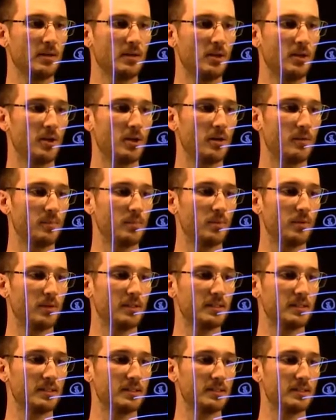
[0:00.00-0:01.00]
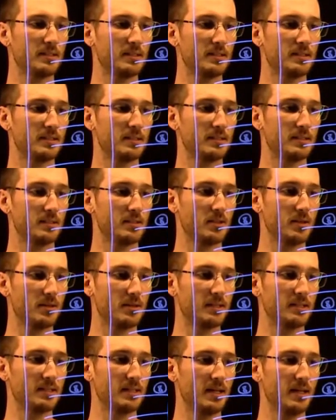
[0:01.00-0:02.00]
or 0.10, sorry,
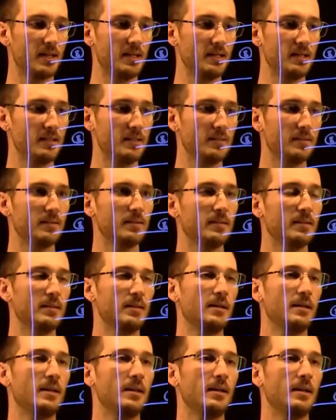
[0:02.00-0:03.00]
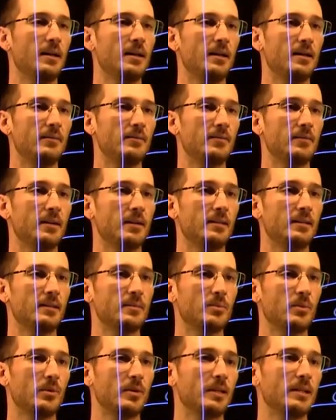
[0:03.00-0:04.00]
10, and finally
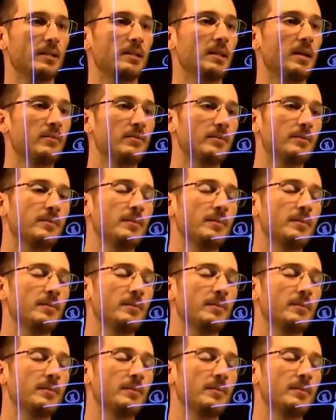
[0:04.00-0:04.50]
0.11.